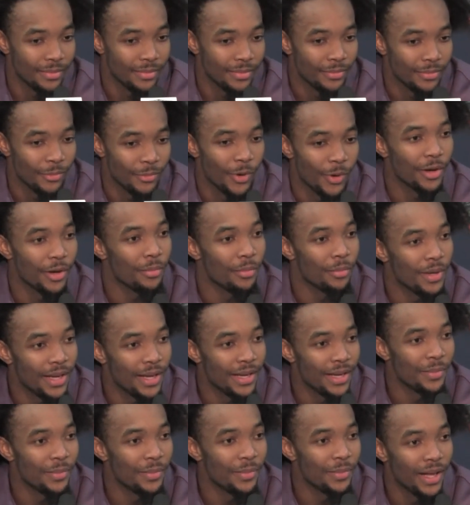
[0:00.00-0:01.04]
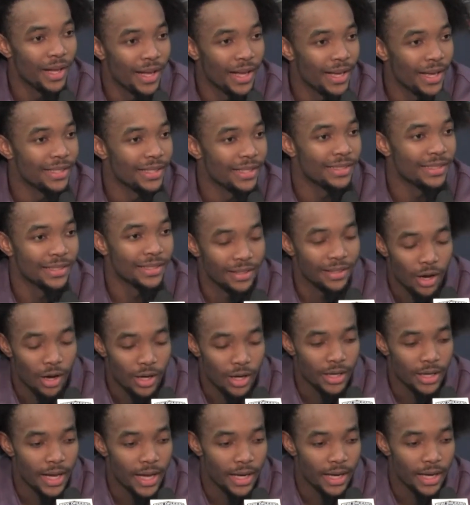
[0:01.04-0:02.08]
where to be, the plays, and all
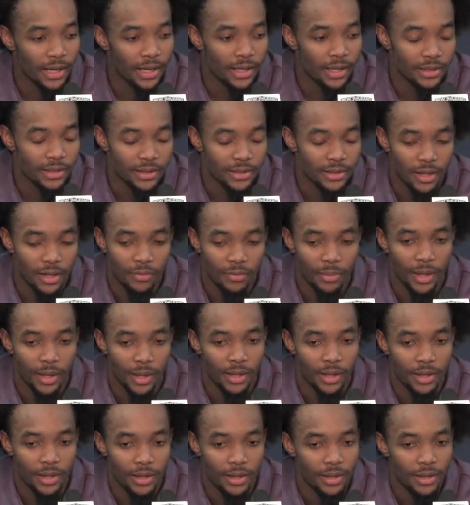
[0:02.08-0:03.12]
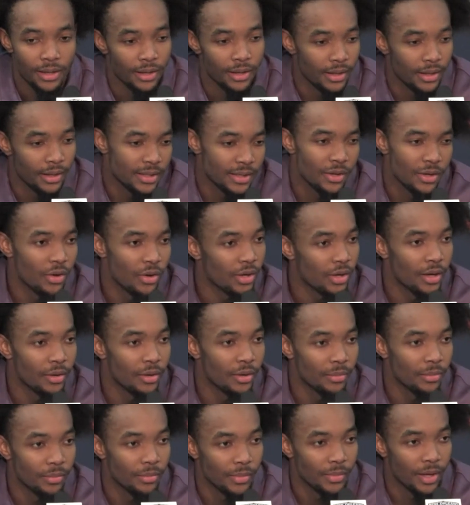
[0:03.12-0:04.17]
of that good stuff. But it's going to
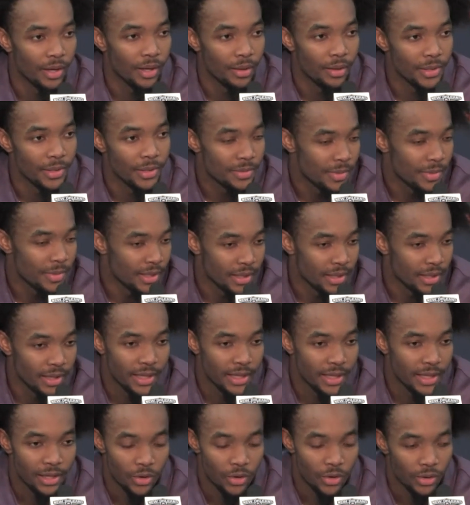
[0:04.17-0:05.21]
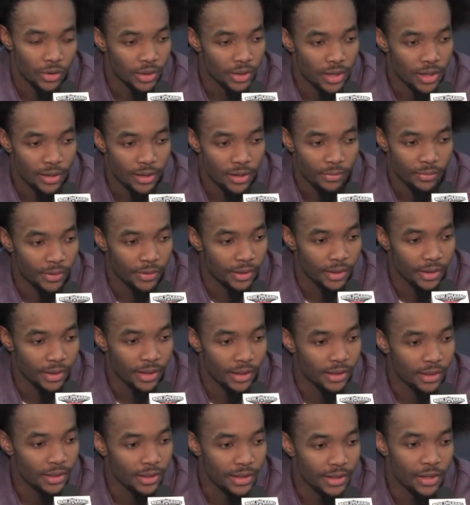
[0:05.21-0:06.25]
come. He's been in the league long enough,
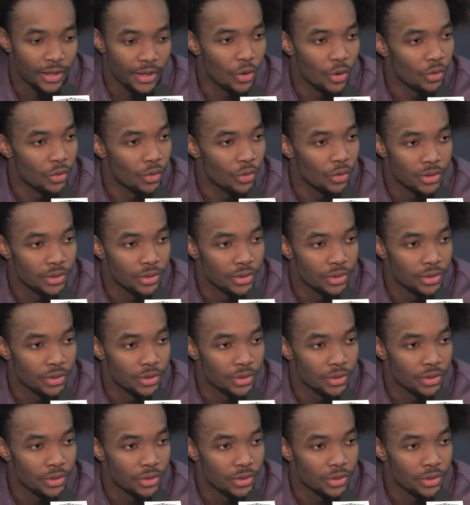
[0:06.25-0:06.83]
and he knows,